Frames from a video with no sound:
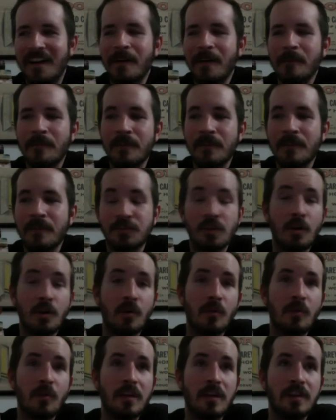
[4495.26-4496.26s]

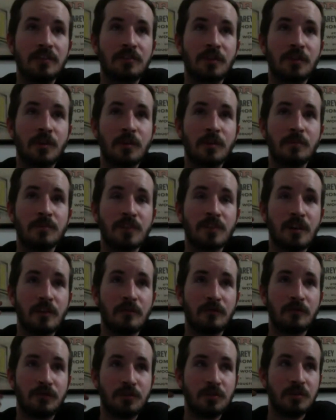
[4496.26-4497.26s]
so in terms
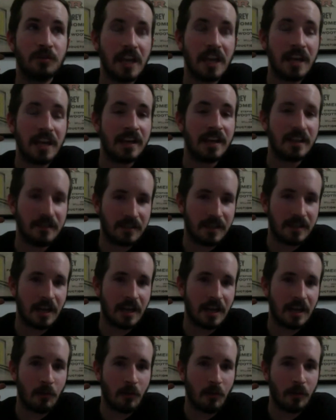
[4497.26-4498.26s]
of two gay
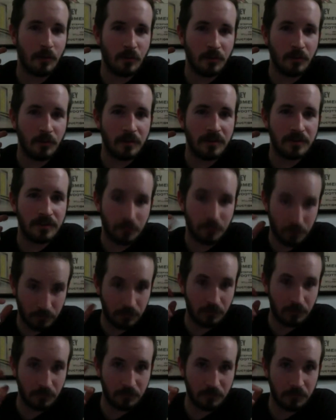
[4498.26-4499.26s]
cowboy movies,
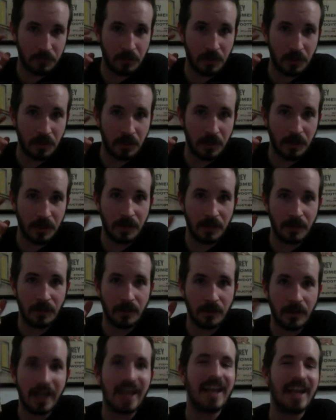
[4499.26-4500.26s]
I
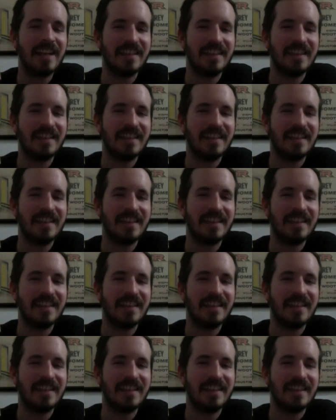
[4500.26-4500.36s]
hate